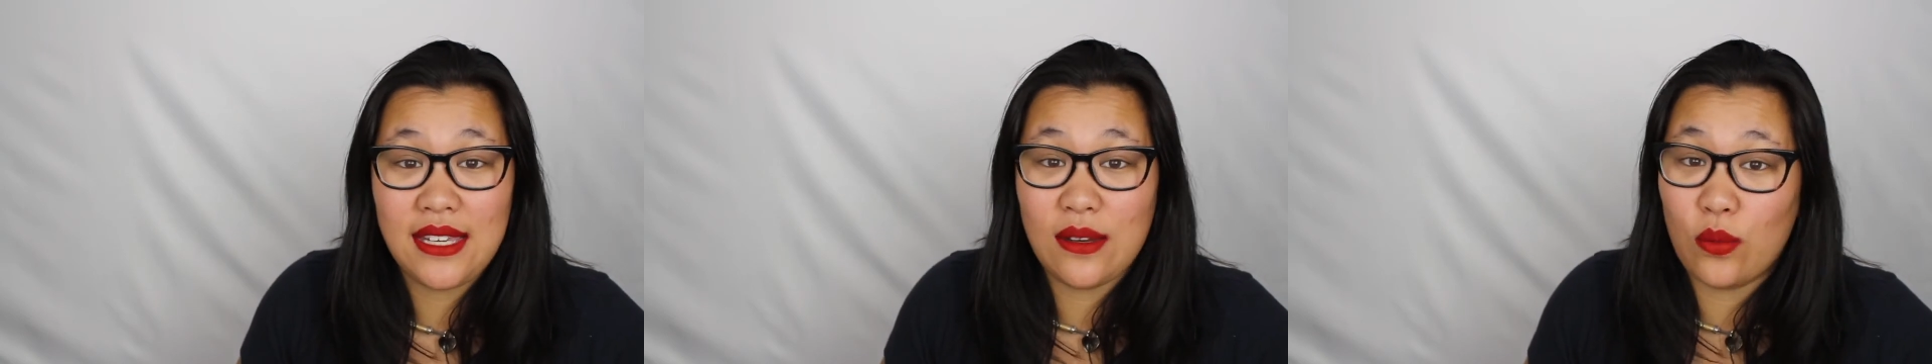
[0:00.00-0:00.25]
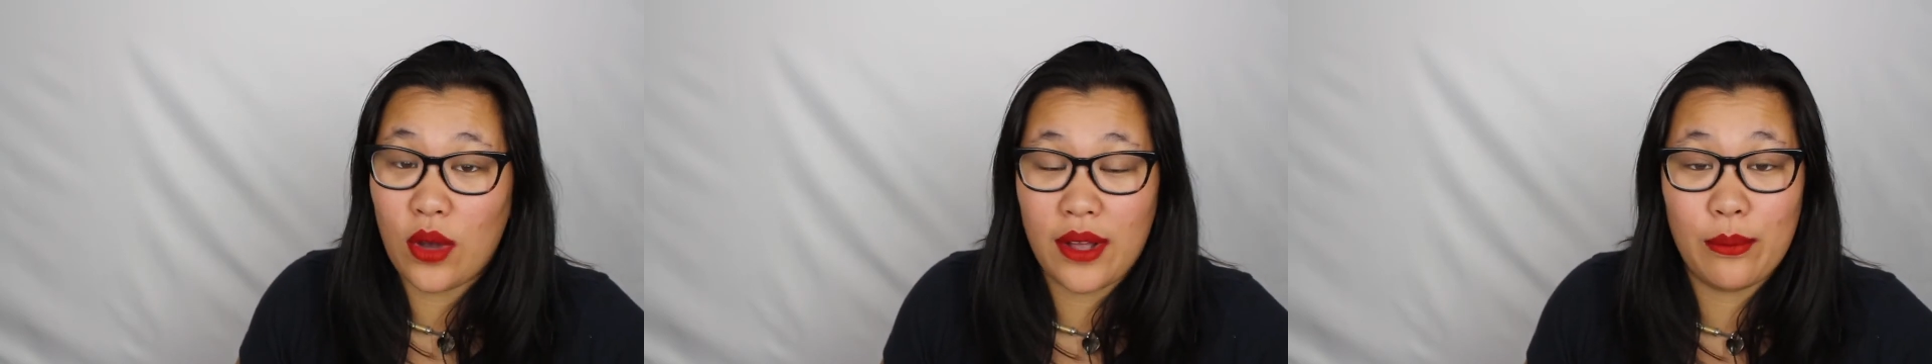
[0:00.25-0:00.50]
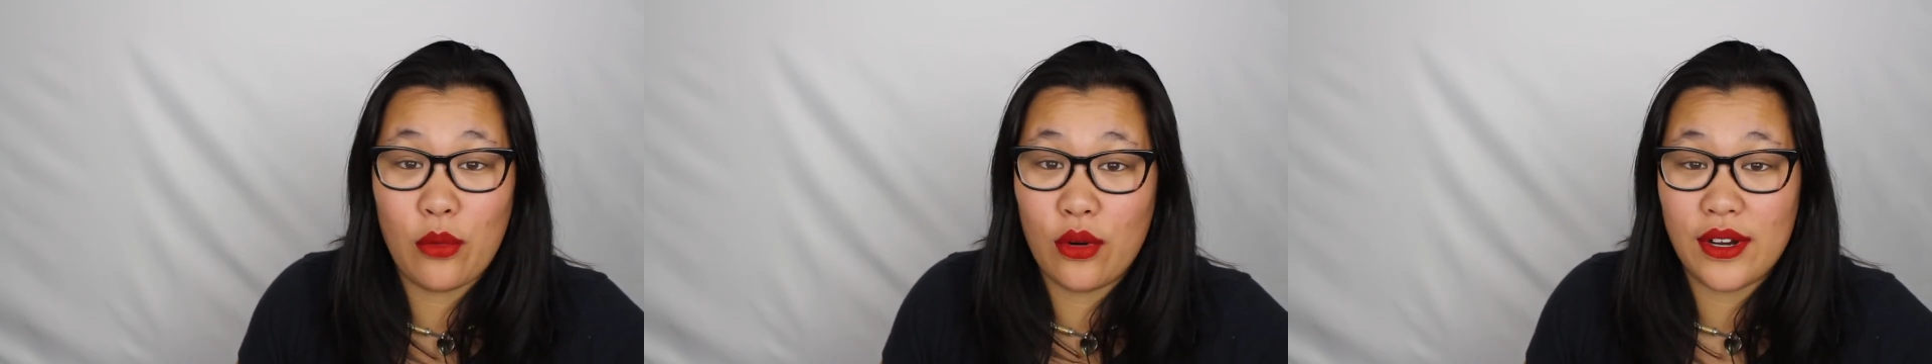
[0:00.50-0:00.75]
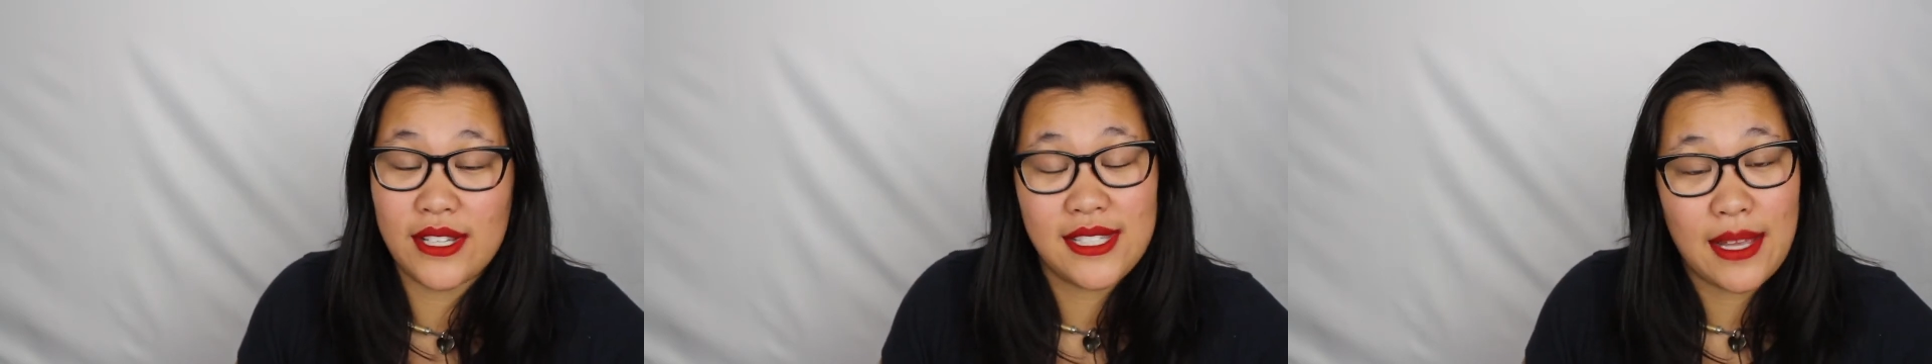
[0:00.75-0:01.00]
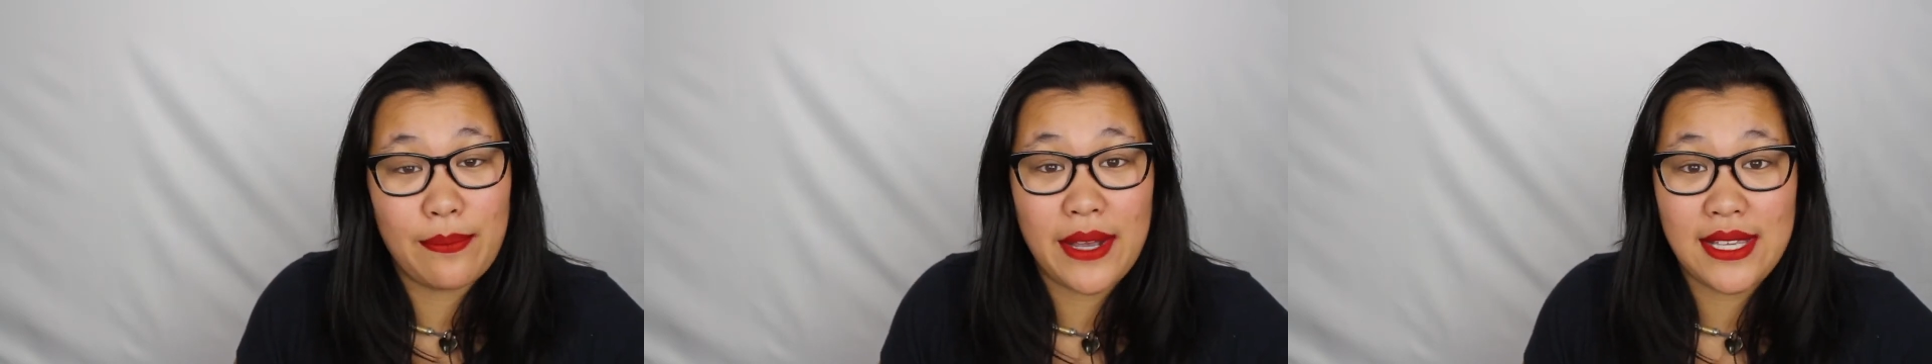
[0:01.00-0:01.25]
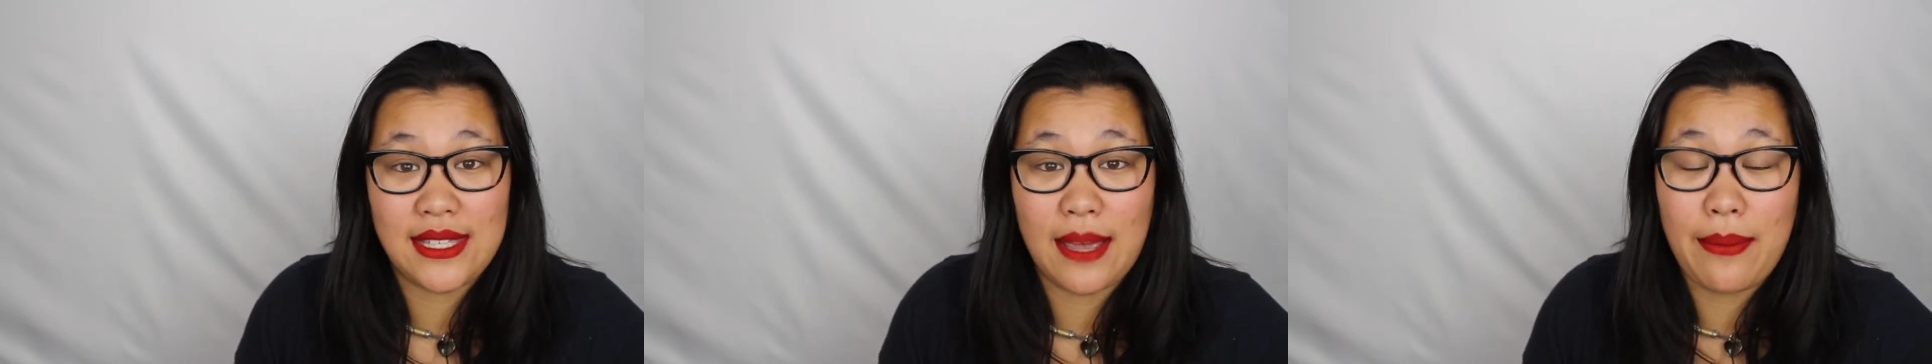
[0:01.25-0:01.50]
and want more step by
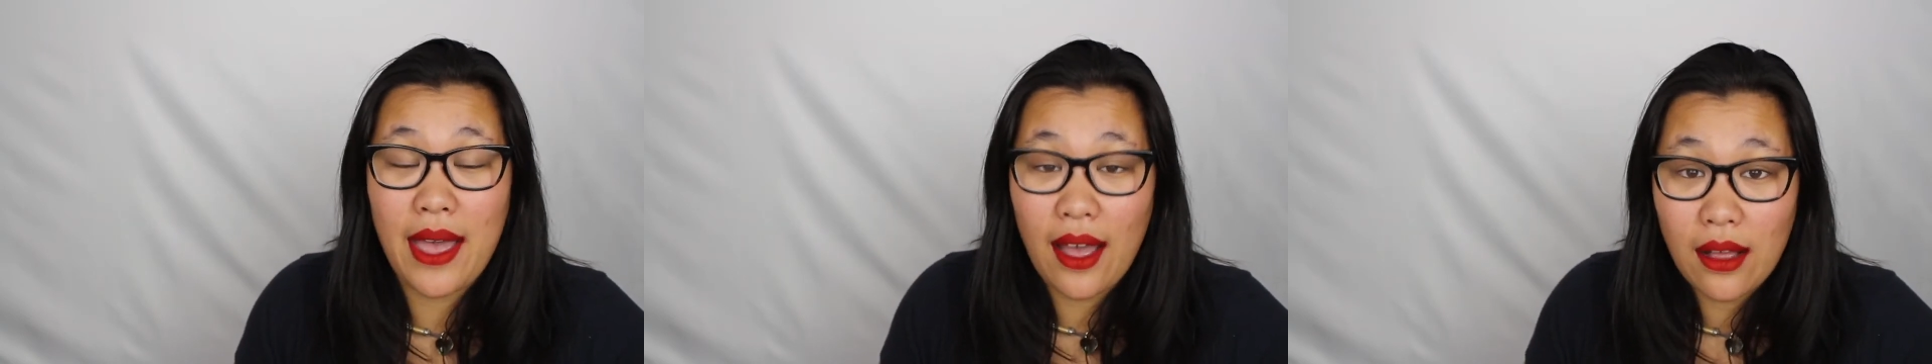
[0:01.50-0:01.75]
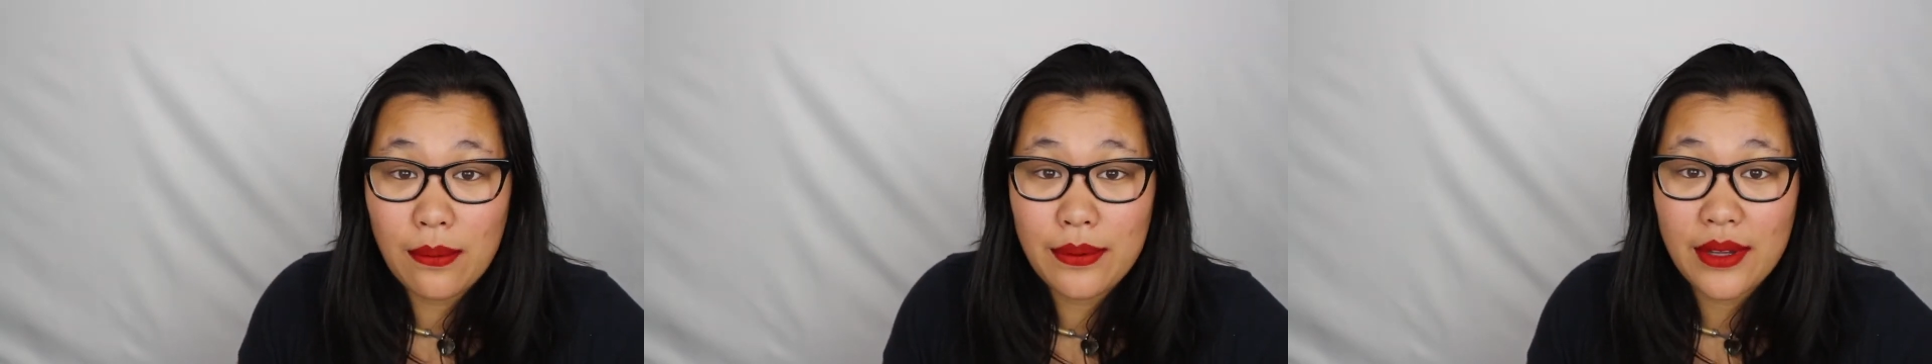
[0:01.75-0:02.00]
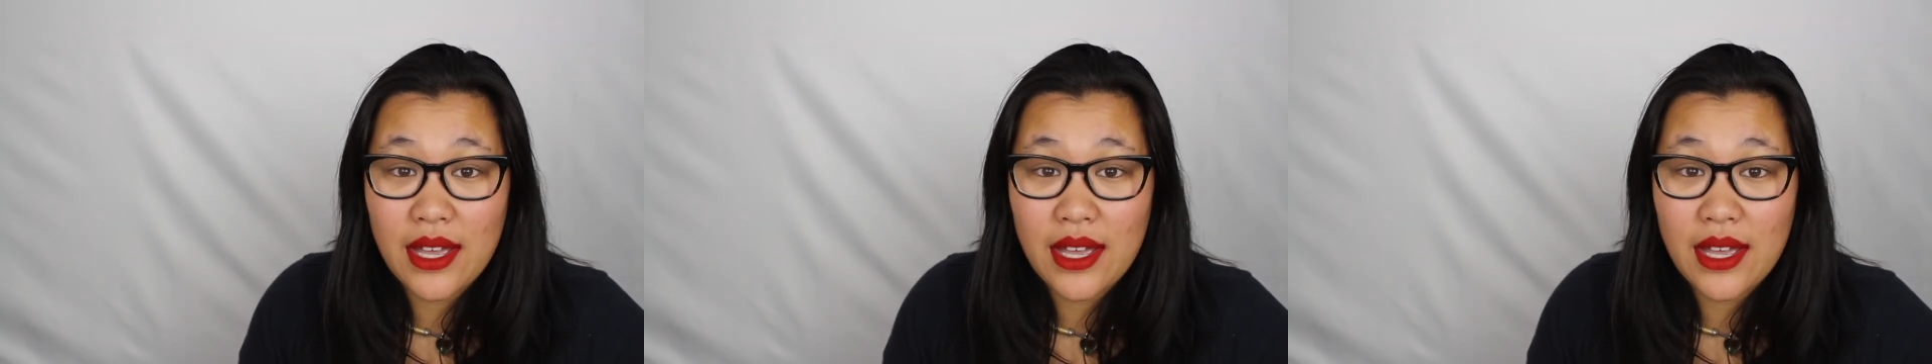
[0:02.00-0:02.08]
step help,